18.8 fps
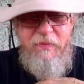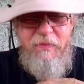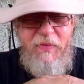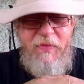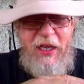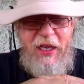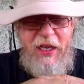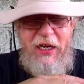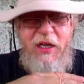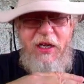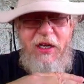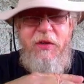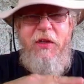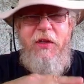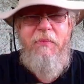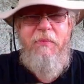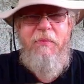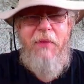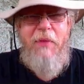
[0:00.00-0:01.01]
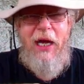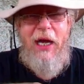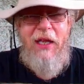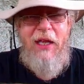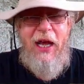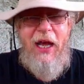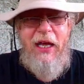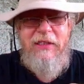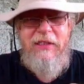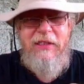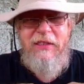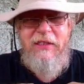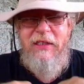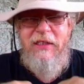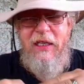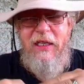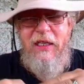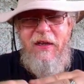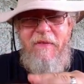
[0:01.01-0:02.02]
and I know you can buy likes
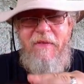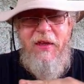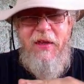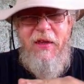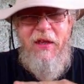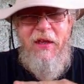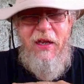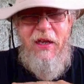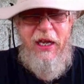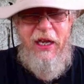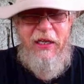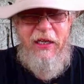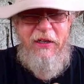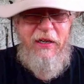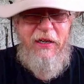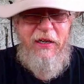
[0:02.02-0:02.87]
and